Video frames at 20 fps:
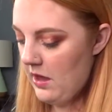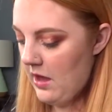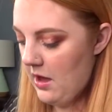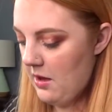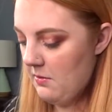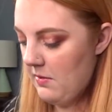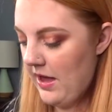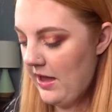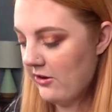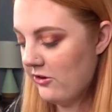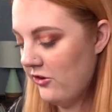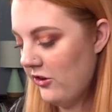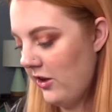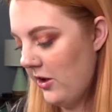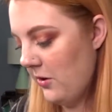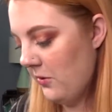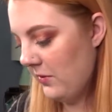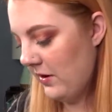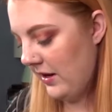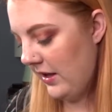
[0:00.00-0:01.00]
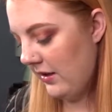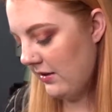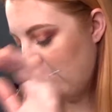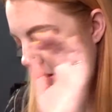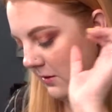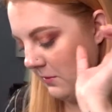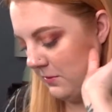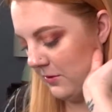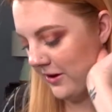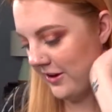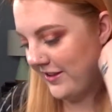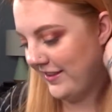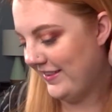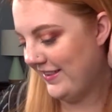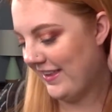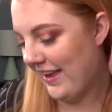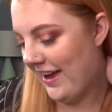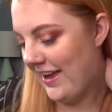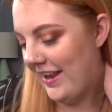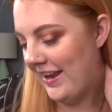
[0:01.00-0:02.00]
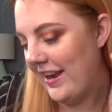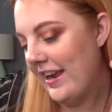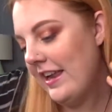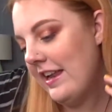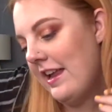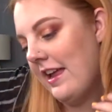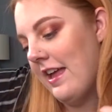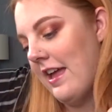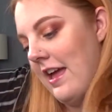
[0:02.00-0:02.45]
I'm actually already super excited.